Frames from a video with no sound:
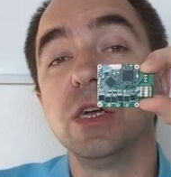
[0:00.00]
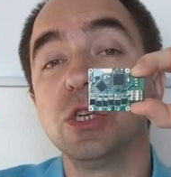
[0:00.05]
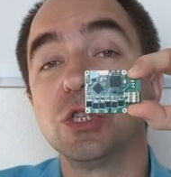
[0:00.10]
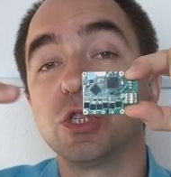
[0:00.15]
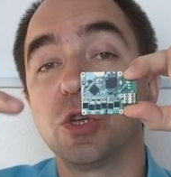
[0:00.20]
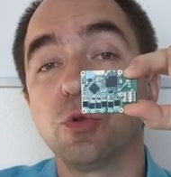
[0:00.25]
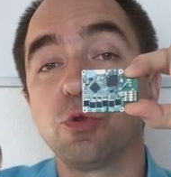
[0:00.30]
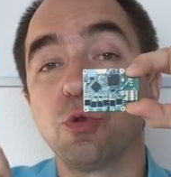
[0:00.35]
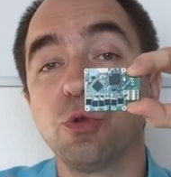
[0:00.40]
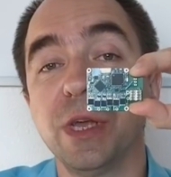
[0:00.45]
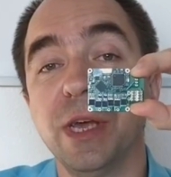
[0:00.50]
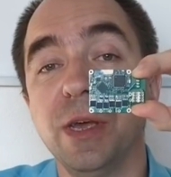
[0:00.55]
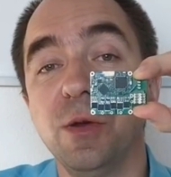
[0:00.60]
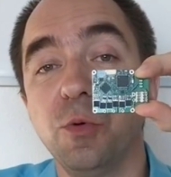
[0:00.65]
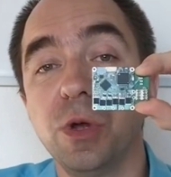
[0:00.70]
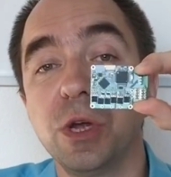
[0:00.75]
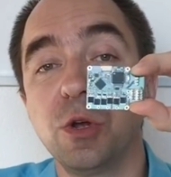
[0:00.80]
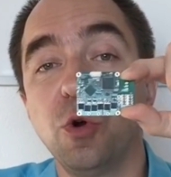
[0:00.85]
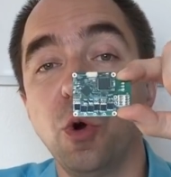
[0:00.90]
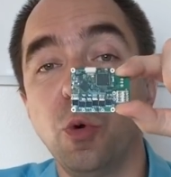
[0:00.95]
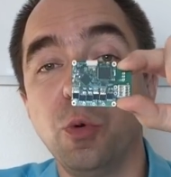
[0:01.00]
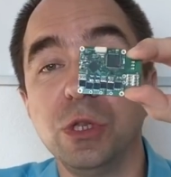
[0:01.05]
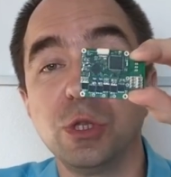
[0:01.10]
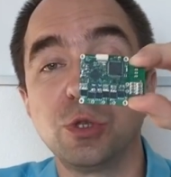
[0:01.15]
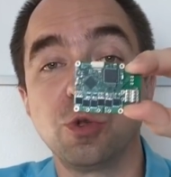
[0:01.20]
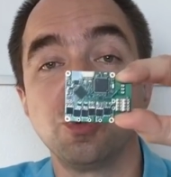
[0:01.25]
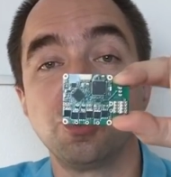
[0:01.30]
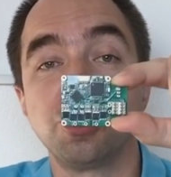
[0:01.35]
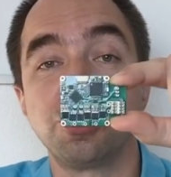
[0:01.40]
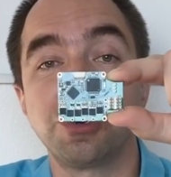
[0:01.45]
So today we're going
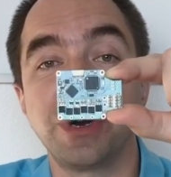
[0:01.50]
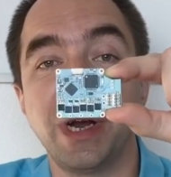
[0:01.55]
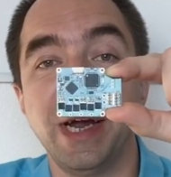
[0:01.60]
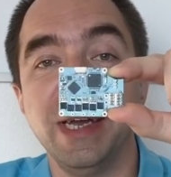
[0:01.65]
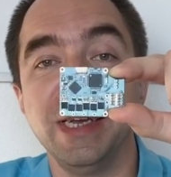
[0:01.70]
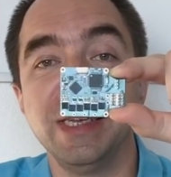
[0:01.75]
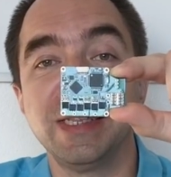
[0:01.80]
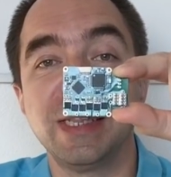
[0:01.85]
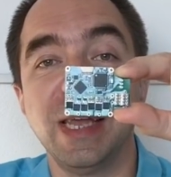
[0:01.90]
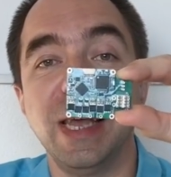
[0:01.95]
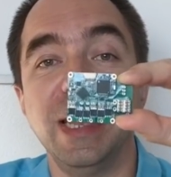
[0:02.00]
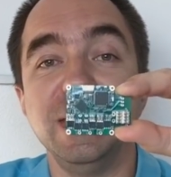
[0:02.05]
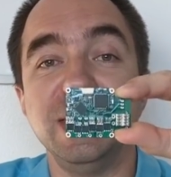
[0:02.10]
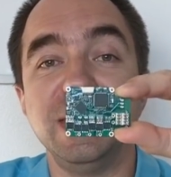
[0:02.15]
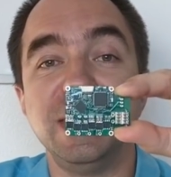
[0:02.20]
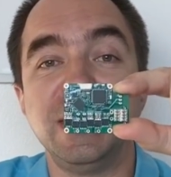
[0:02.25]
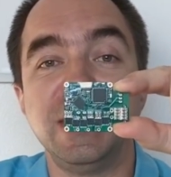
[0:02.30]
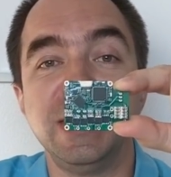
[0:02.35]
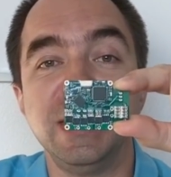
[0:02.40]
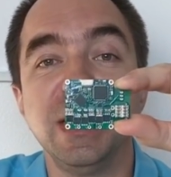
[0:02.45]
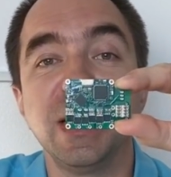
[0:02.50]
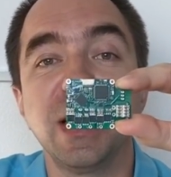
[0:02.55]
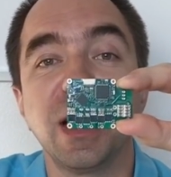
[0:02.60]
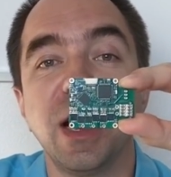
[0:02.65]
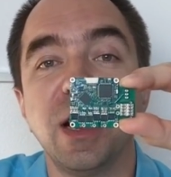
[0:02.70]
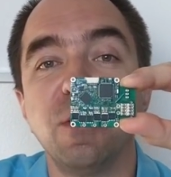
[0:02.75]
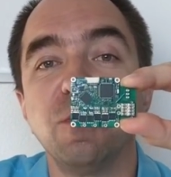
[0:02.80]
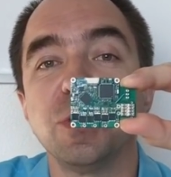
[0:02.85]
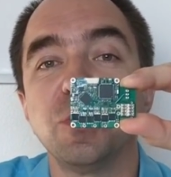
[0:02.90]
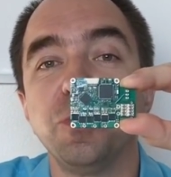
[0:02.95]
to try it and see
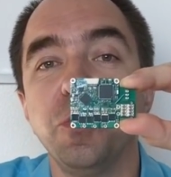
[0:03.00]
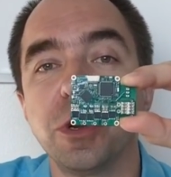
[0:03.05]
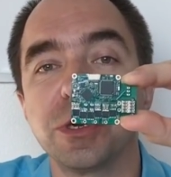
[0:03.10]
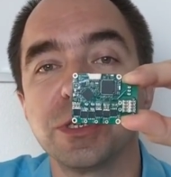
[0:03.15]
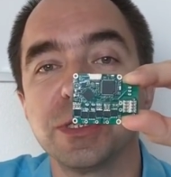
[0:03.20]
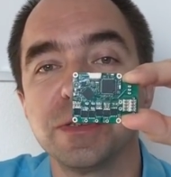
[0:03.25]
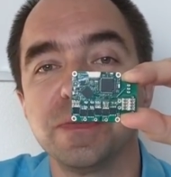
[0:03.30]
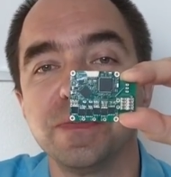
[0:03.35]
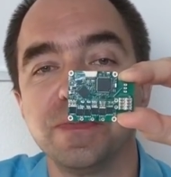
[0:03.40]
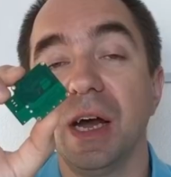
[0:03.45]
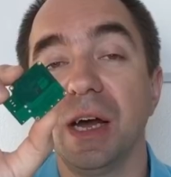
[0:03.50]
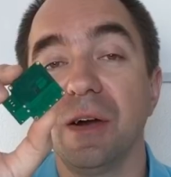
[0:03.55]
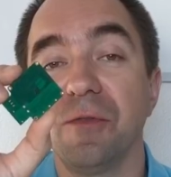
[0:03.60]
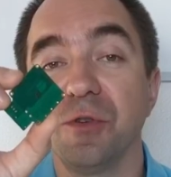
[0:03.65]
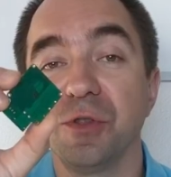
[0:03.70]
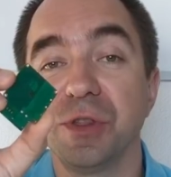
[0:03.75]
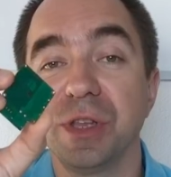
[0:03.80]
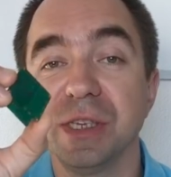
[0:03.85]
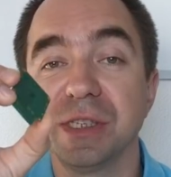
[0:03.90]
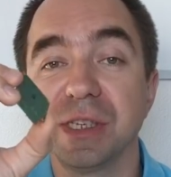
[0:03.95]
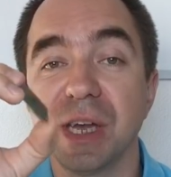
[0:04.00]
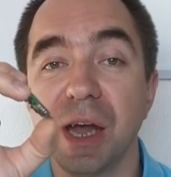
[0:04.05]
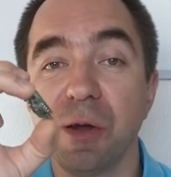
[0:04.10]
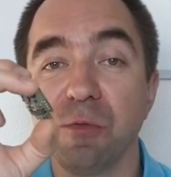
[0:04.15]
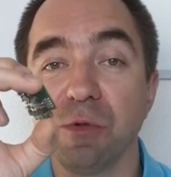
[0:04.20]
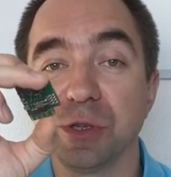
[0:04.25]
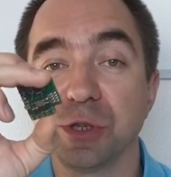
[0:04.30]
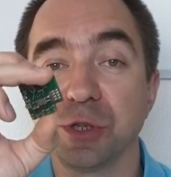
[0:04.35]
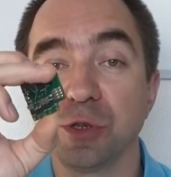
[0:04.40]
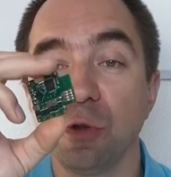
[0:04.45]
how it works. For this I
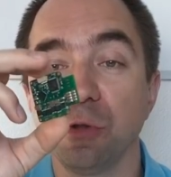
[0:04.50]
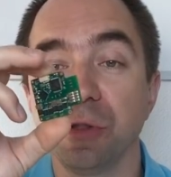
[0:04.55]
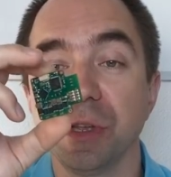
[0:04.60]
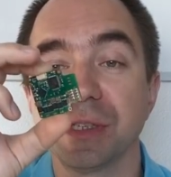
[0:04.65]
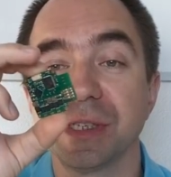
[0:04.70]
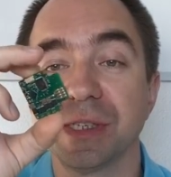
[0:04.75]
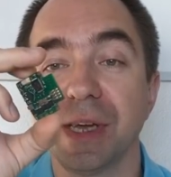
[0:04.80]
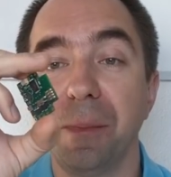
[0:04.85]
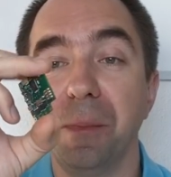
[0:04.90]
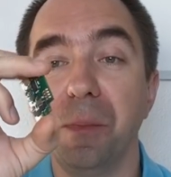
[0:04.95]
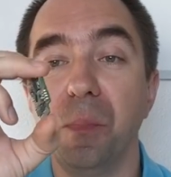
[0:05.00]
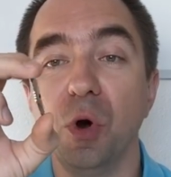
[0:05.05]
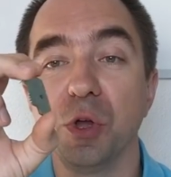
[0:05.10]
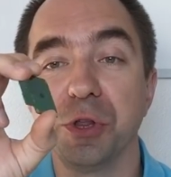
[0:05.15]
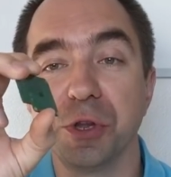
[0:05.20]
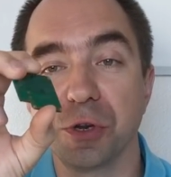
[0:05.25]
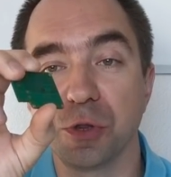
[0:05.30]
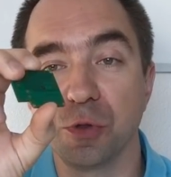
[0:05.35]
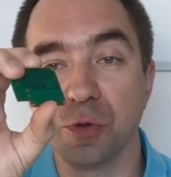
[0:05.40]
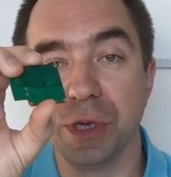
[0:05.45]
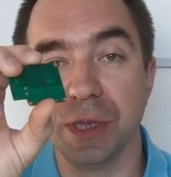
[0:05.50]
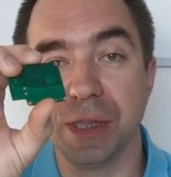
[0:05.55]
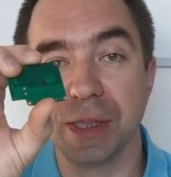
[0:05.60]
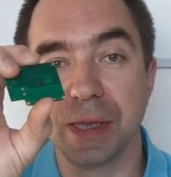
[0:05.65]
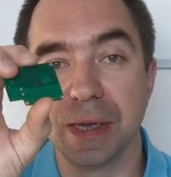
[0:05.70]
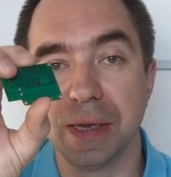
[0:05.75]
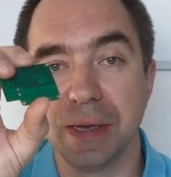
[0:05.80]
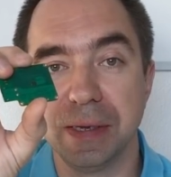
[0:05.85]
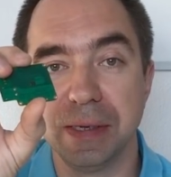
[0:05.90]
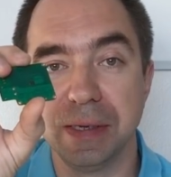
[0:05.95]
will solder some motor to it.
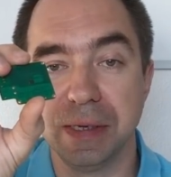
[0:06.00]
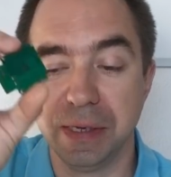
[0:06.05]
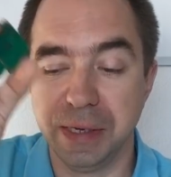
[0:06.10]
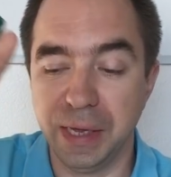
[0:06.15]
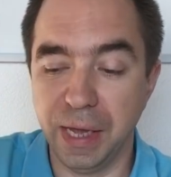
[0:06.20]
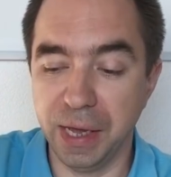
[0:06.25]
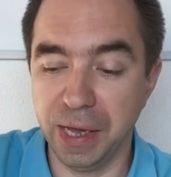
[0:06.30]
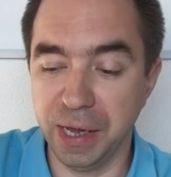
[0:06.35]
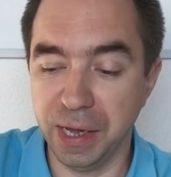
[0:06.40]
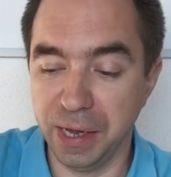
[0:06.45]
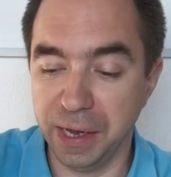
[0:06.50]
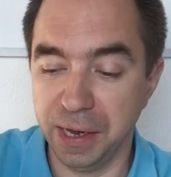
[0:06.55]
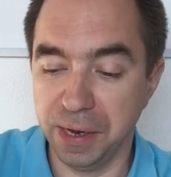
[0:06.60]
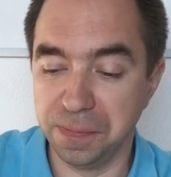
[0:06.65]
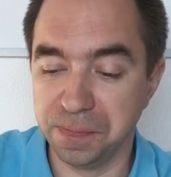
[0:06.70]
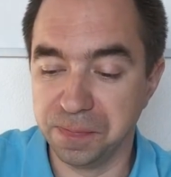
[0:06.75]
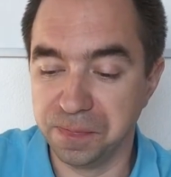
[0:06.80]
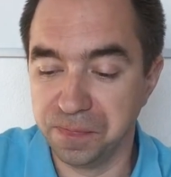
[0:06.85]
Yeah!